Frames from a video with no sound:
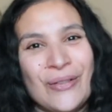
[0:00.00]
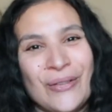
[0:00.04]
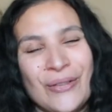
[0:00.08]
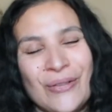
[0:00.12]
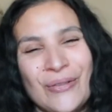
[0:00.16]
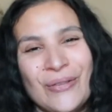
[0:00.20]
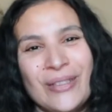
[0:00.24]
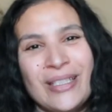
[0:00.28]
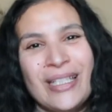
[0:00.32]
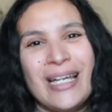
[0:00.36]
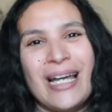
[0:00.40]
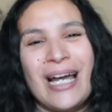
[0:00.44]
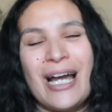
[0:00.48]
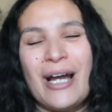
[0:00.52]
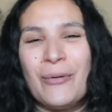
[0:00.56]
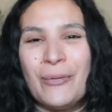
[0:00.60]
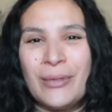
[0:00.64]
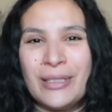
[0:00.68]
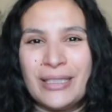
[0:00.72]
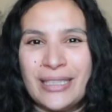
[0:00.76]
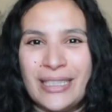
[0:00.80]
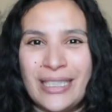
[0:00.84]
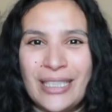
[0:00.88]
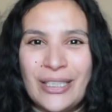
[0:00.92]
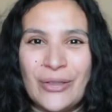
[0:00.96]
Today I
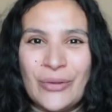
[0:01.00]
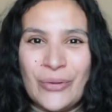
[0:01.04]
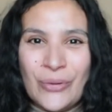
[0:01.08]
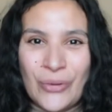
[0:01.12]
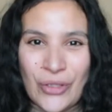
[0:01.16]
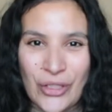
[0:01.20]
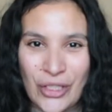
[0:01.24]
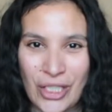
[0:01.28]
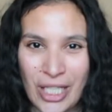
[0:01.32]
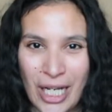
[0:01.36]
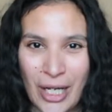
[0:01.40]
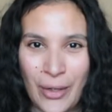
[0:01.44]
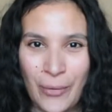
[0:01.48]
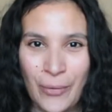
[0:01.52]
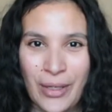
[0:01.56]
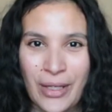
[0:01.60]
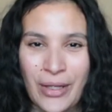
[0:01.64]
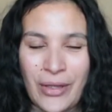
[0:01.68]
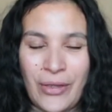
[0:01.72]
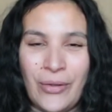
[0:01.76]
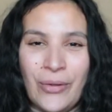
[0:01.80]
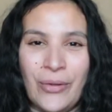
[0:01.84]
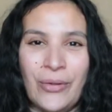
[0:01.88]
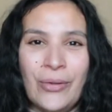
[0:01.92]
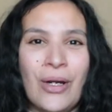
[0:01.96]
wanted to share
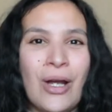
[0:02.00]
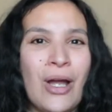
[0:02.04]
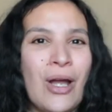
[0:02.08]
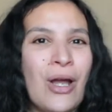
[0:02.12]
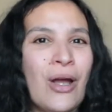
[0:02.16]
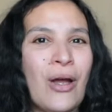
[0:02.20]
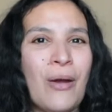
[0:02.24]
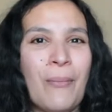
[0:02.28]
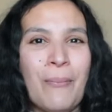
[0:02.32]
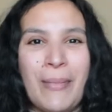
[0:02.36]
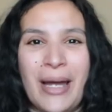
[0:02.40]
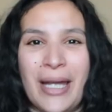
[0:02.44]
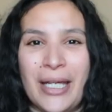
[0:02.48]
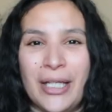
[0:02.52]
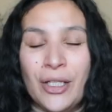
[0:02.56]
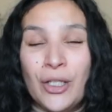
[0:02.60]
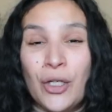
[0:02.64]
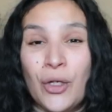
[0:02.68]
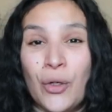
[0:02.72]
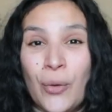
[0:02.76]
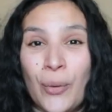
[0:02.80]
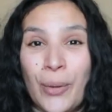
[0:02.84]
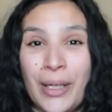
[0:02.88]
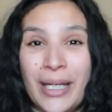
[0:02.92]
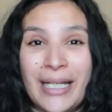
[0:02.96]
with you my
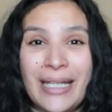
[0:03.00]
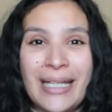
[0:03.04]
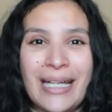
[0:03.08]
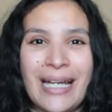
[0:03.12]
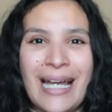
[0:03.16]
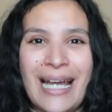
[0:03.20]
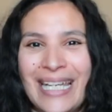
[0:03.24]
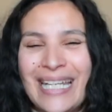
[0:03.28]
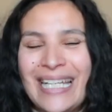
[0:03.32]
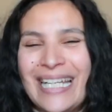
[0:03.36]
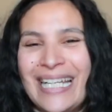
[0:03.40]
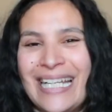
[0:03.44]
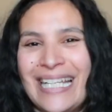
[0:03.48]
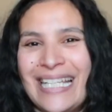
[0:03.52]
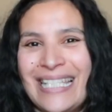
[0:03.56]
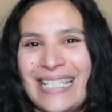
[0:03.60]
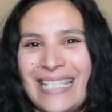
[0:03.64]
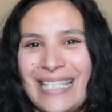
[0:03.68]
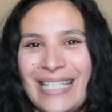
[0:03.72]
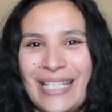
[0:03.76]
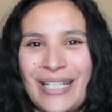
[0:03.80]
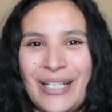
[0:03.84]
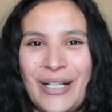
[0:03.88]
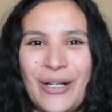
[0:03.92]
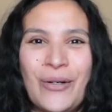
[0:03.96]
quick and
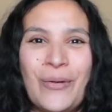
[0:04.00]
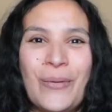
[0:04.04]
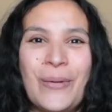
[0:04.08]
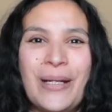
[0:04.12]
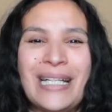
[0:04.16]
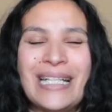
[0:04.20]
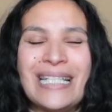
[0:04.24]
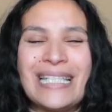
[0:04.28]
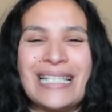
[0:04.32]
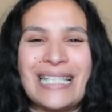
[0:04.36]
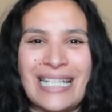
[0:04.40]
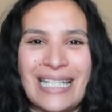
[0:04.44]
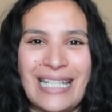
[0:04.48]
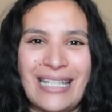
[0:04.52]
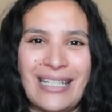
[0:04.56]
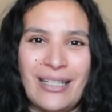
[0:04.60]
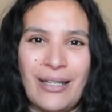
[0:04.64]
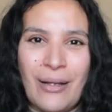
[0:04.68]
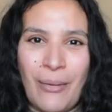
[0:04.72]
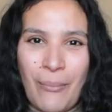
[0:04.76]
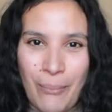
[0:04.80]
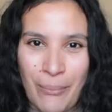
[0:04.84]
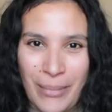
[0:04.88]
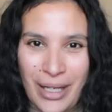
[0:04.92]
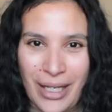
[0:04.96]
easy glowing
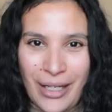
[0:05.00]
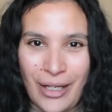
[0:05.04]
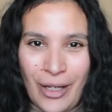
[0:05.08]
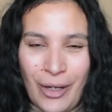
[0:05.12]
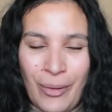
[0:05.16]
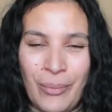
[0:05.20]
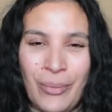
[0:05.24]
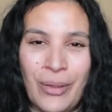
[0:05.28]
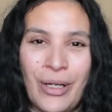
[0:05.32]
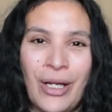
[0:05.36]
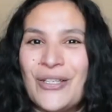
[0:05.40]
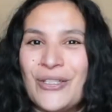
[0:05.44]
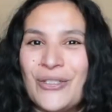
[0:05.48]
skin makeup.